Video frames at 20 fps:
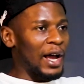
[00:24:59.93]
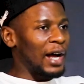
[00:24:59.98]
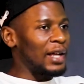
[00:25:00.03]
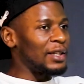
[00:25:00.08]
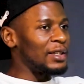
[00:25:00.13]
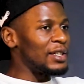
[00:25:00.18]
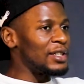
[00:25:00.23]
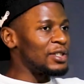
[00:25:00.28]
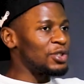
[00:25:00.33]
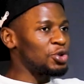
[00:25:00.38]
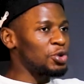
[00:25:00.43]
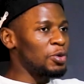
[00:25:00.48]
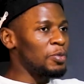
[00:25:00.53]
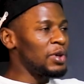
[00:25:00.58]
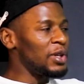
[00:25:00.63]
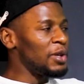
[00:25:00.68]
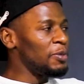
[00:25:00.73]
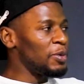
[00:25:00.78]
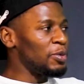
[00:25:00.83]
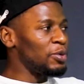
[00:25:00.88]
and there's so
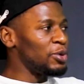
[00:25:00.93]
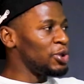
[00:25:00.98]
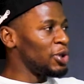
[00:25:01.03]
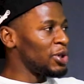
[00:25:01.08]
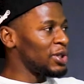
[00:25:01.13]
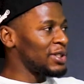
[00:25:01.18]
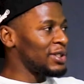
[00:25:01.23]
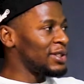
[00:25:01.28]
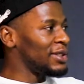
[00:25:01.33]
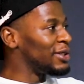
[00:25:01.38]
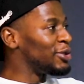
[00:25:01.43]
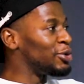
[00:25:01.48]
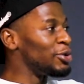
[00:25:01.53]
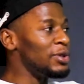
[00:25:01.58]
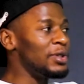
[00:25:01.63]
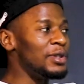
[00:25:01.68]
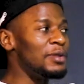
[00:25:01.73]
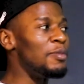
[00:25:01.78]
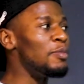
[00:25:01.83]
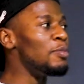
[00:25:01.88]
many people just
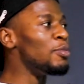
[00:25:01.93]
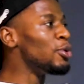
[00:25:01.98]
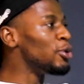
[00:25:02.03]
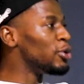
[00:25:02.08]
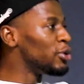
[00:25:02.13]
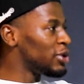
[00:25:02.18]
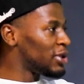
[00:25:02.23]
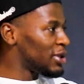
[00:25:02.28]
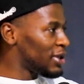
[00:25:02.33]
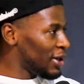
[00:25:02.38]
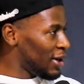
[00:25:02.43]
doing the most.